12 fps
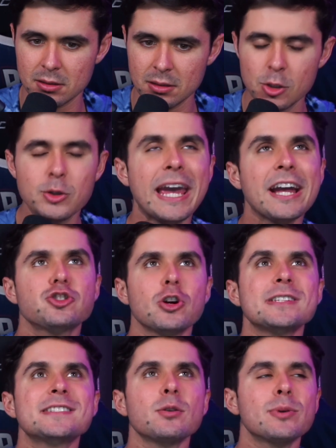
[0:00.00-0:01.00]
You can't
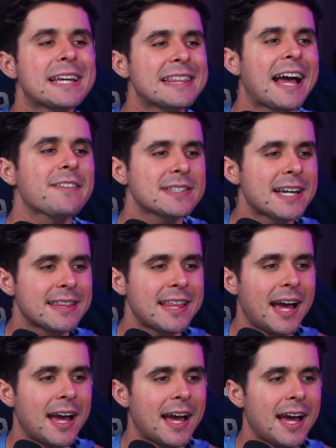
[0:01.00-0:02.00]
trust someone that laughs like
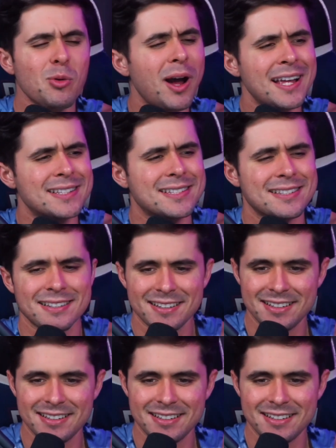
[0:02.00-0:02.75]
that. Like, what?